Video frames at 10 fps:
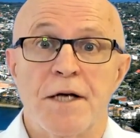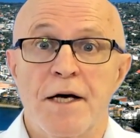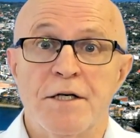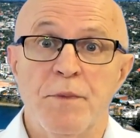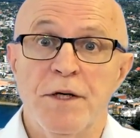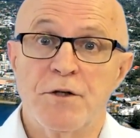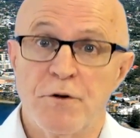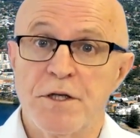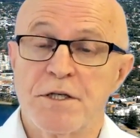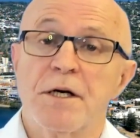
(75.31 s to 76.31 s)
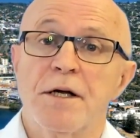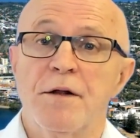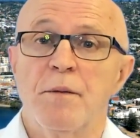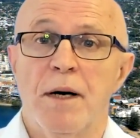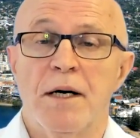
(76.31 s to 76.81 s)
it has been traditionally in
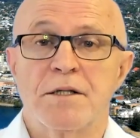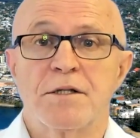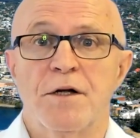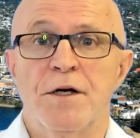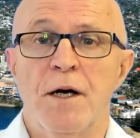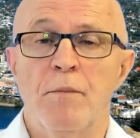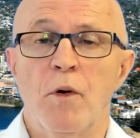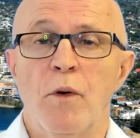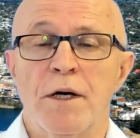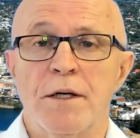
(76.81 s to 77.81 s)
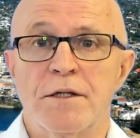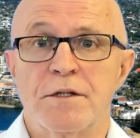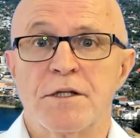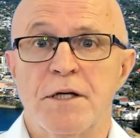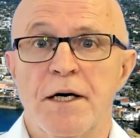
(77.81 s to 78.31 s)
the past, the number 1
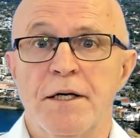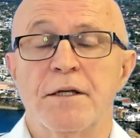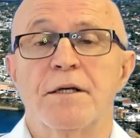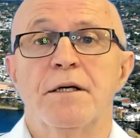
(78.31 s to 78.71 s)
state